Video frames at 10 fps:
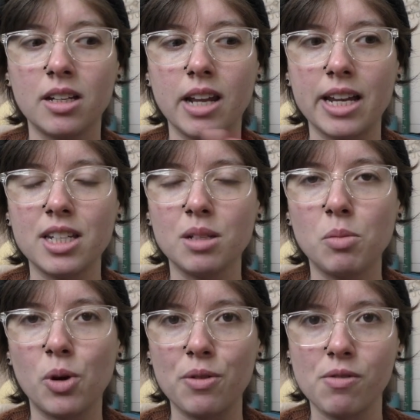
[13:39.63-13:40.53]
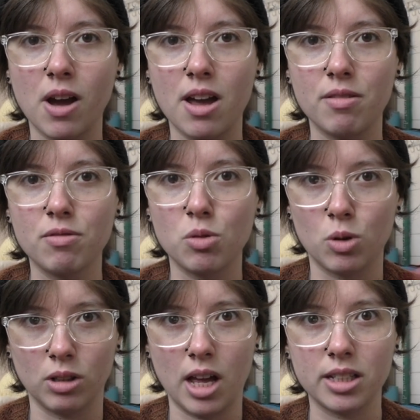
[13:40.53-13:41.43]
19.5 or
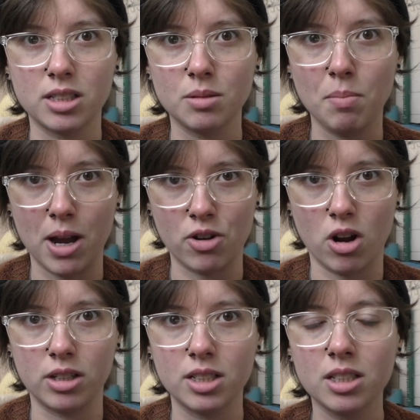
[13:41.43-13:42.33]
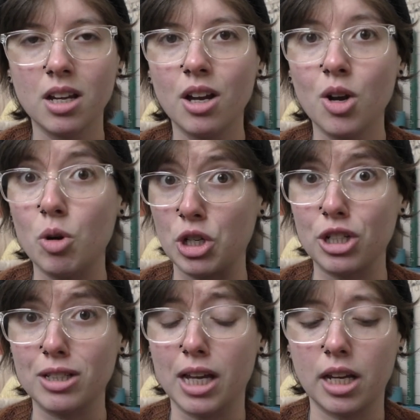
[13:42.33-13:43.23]
less microns, which is